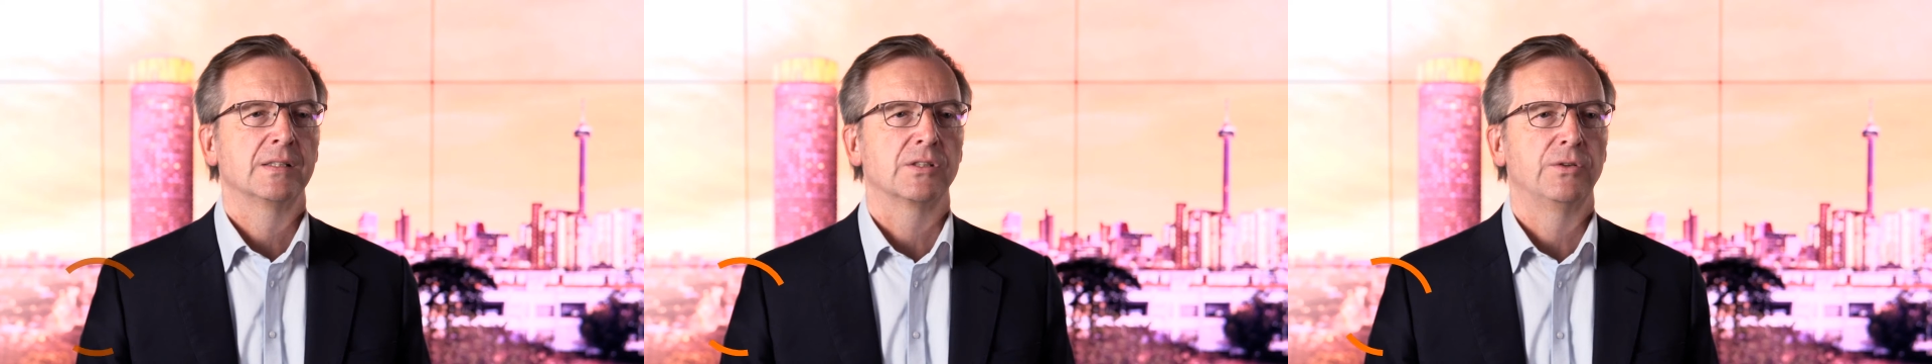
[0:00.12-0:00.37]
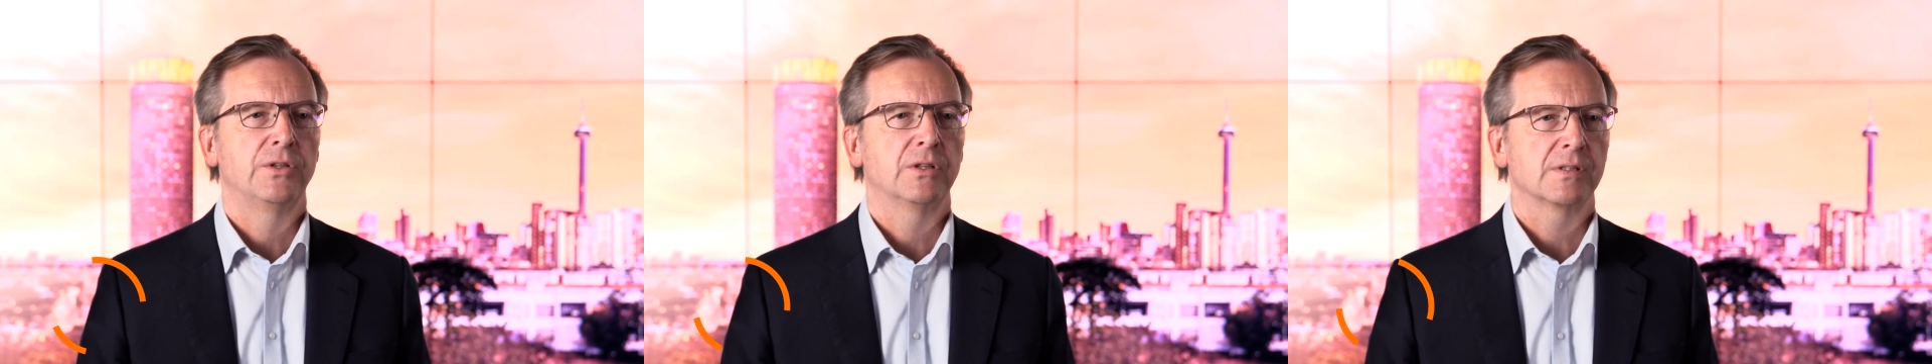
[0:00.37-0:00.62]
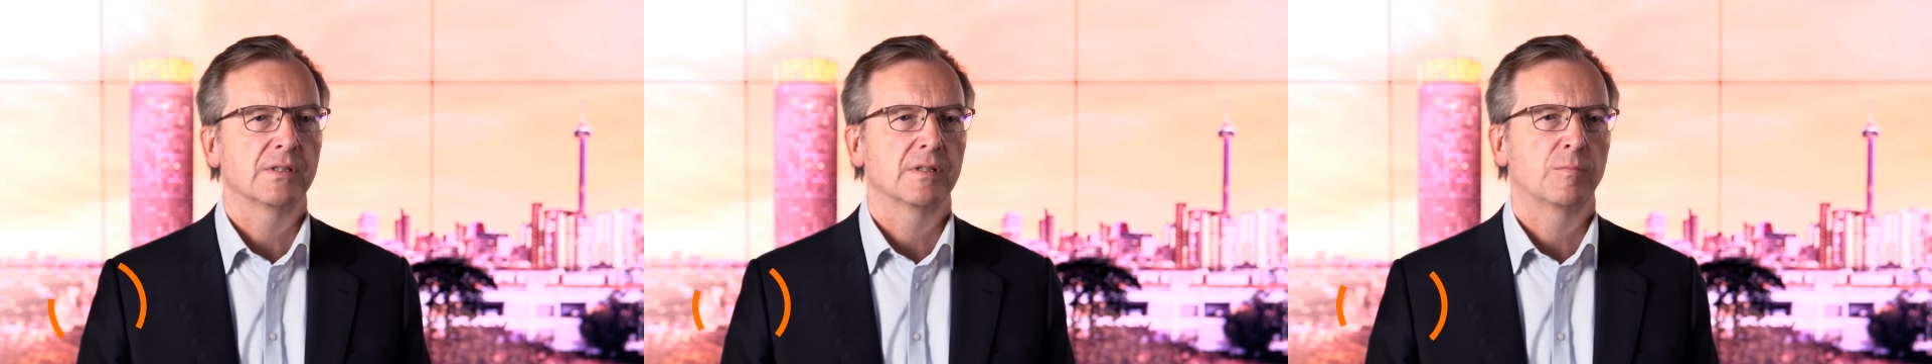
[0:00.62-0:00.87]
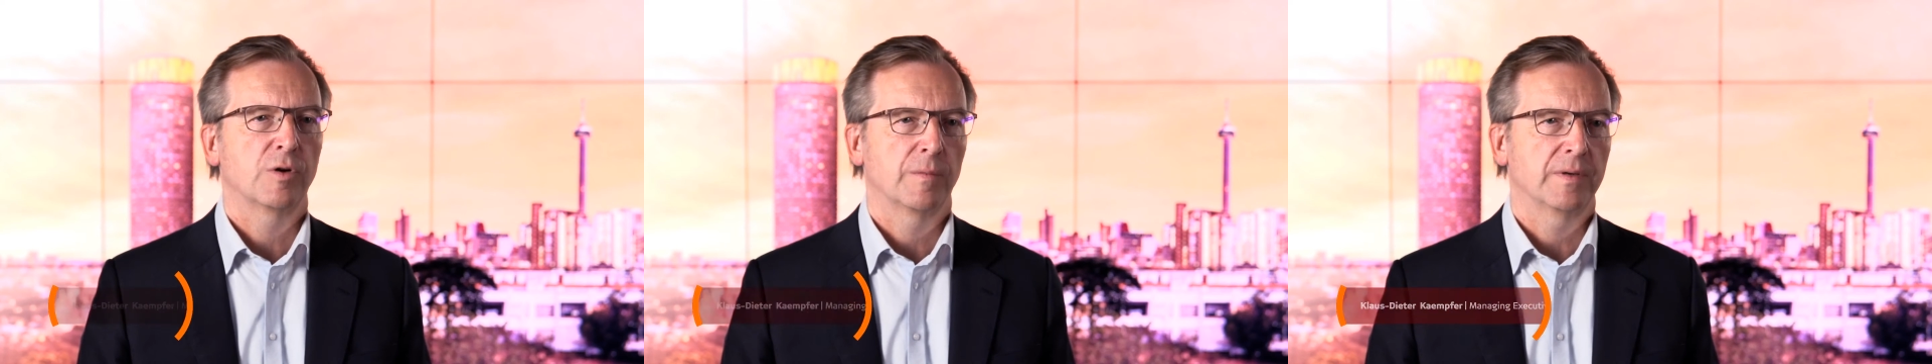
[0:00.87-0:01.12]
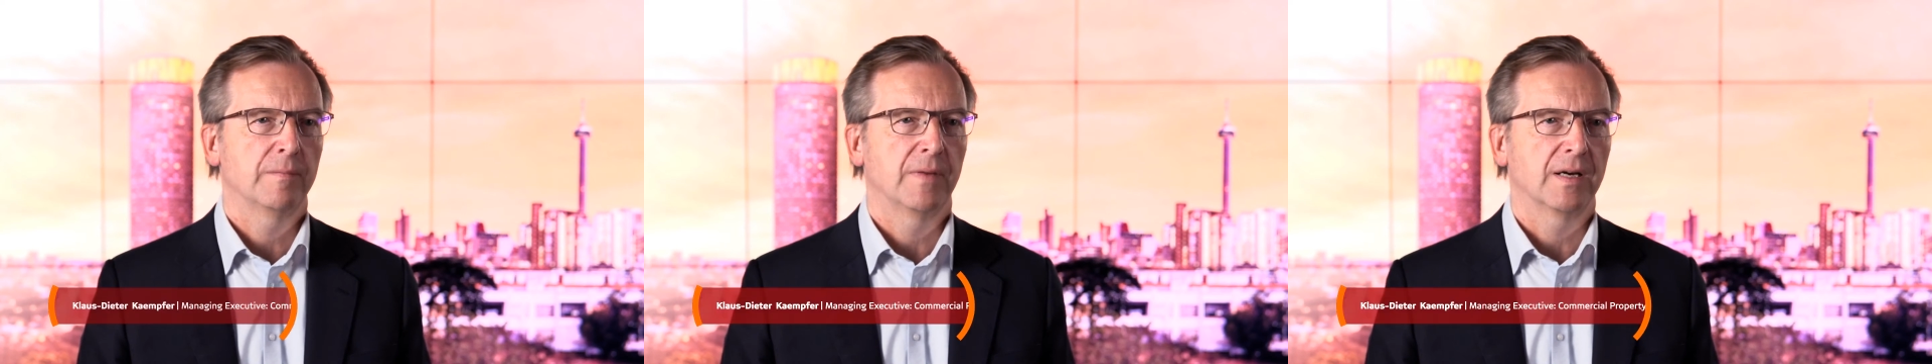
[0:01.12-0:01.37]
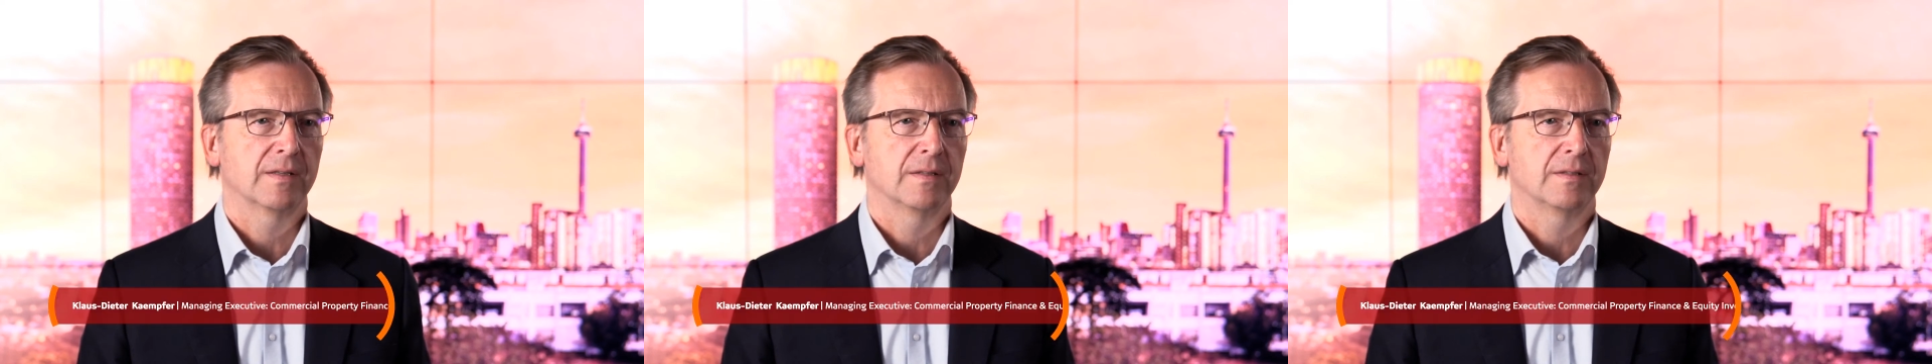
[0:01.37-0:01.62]
So returns in the property
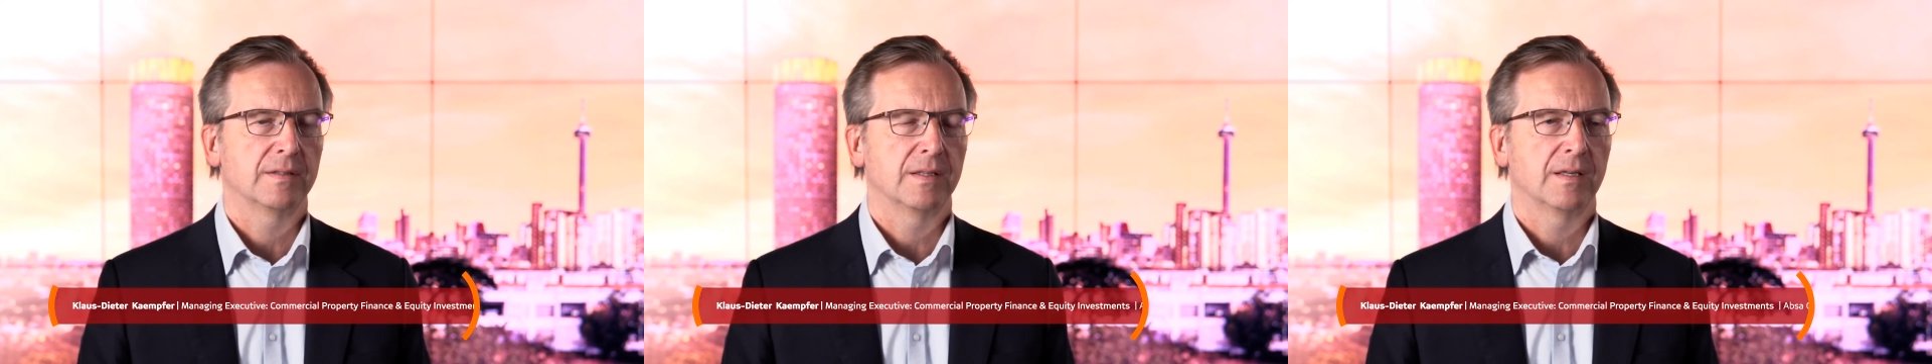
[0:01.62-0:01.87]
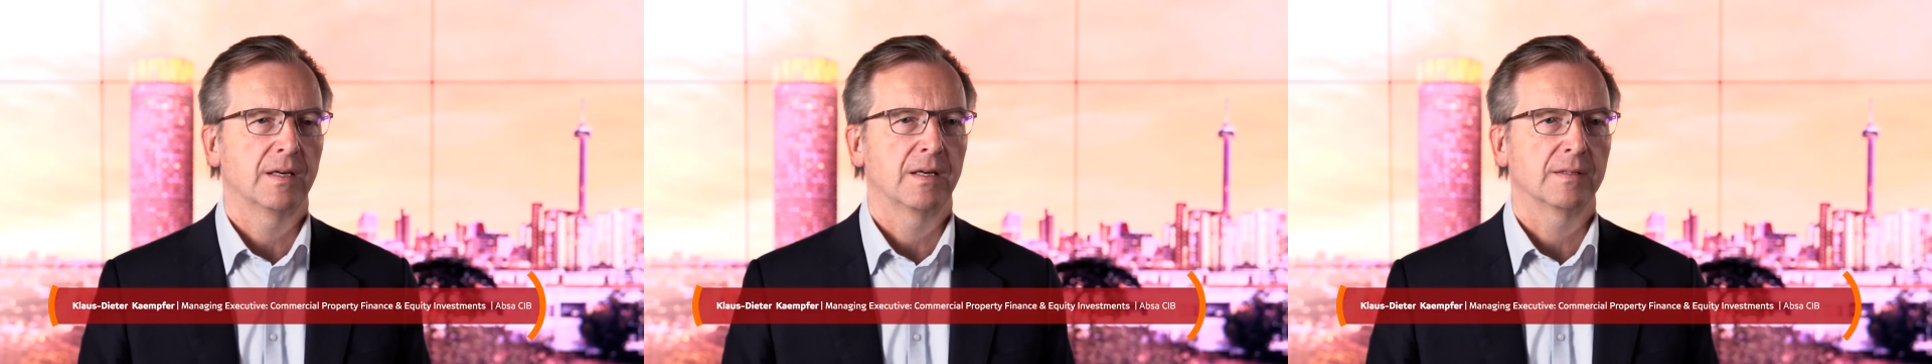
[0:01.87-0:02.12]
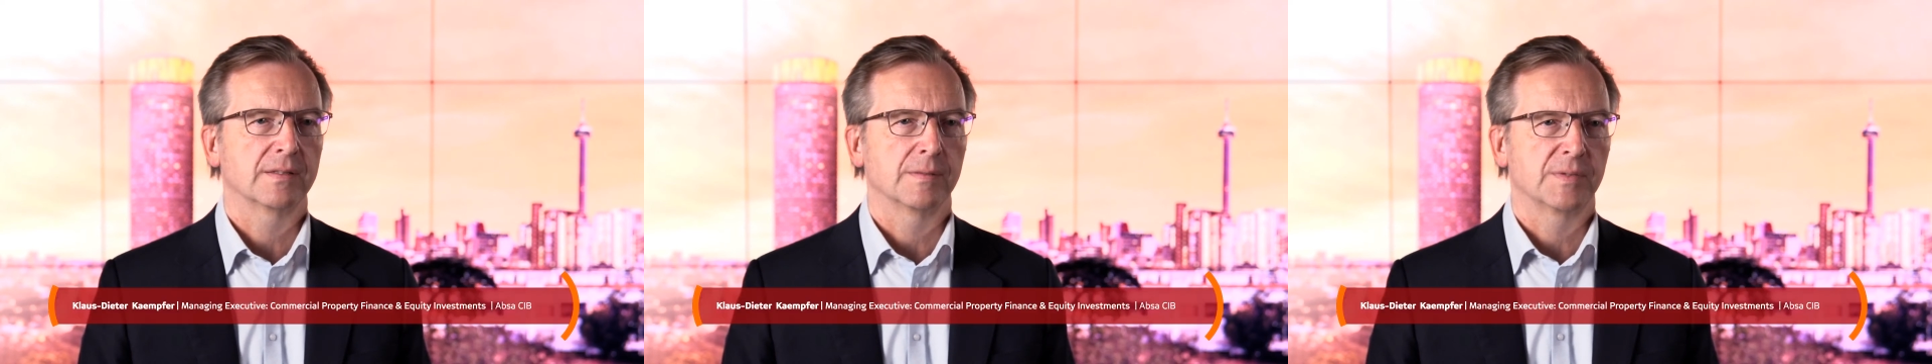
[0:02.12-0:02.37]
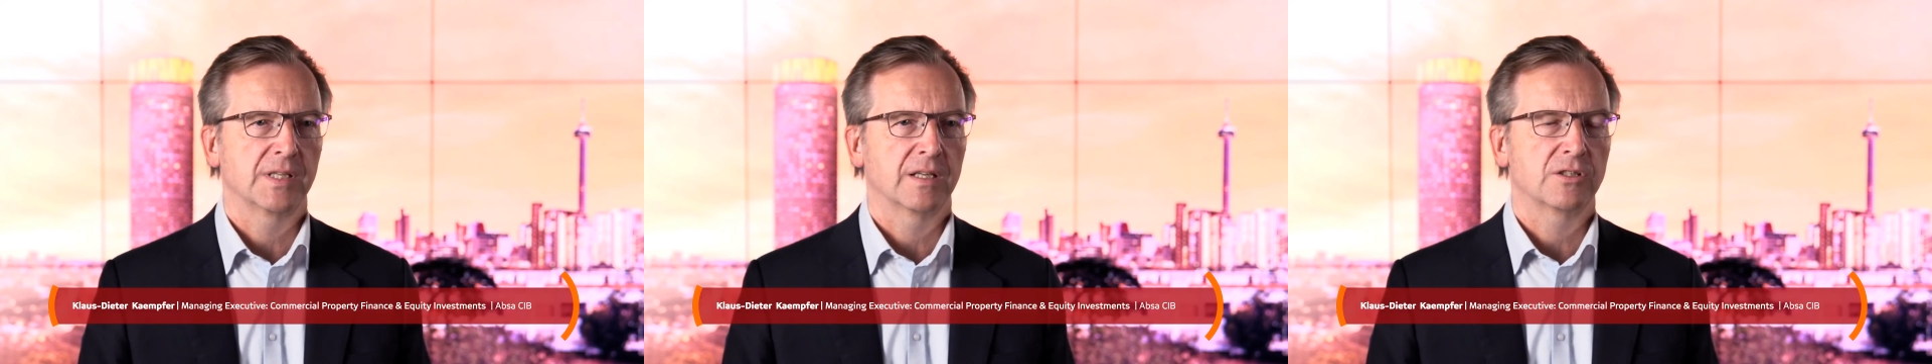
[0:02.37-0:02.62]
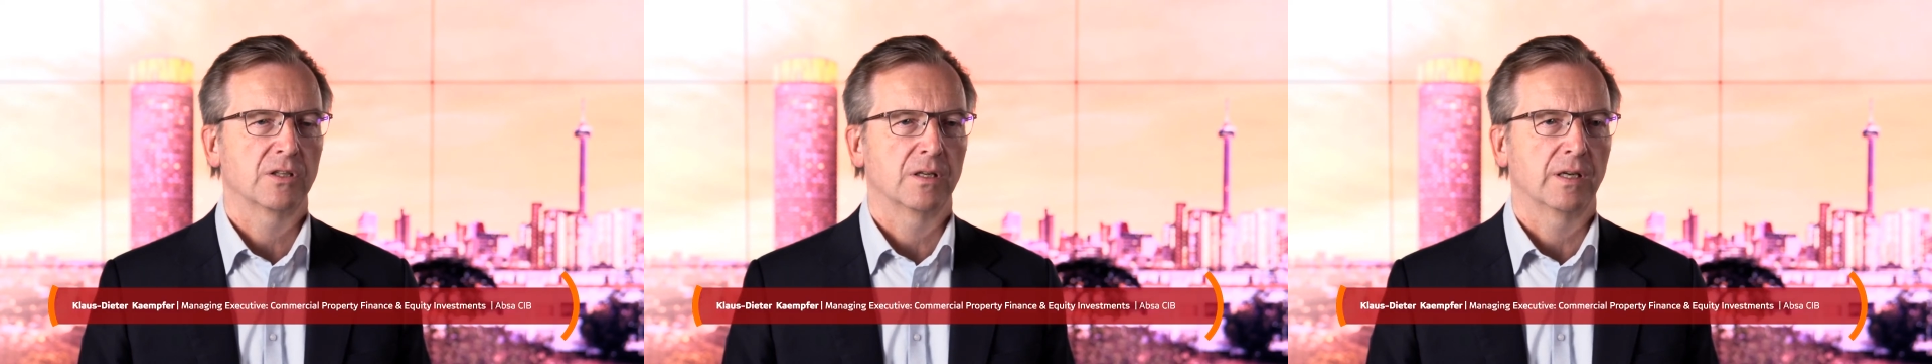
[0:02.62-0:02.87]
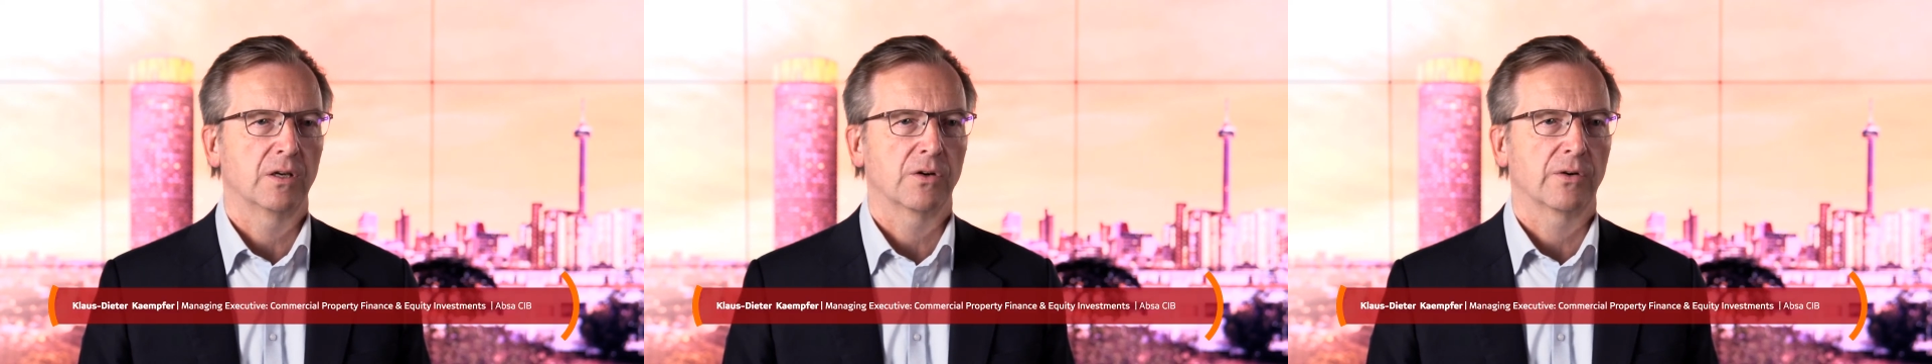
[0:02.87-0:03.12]
market are
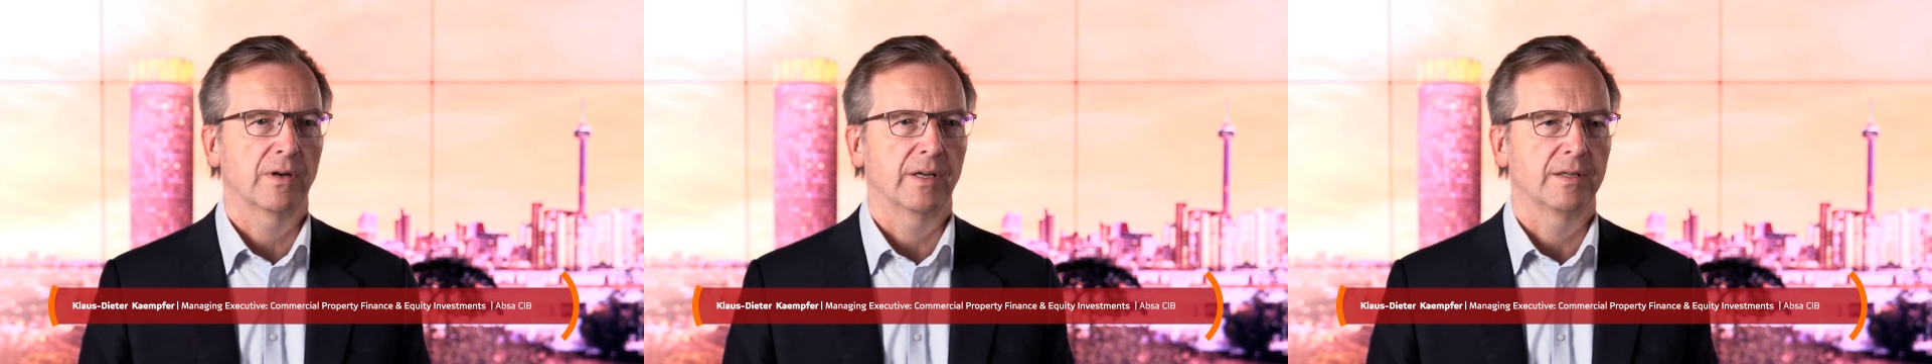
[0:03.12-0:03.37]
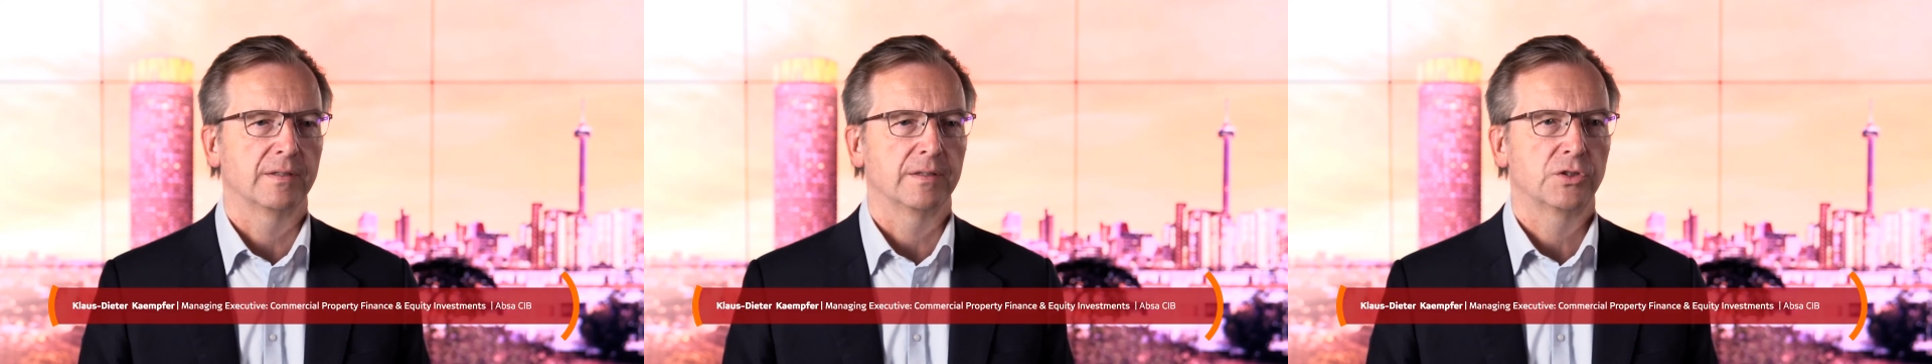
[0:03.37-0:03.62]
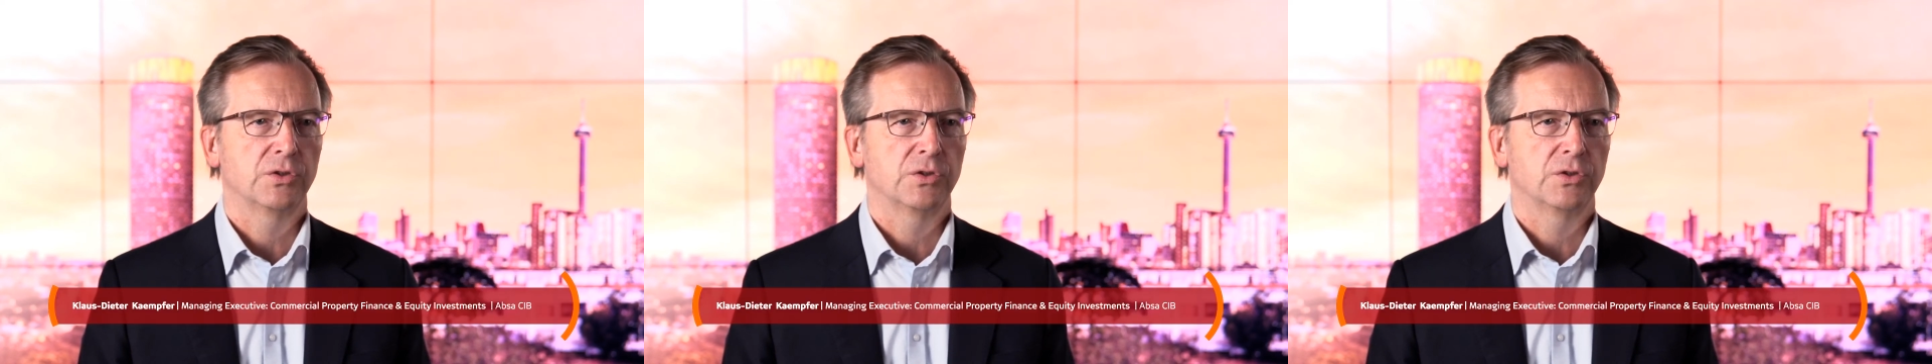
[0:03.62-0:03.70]
substantially correlated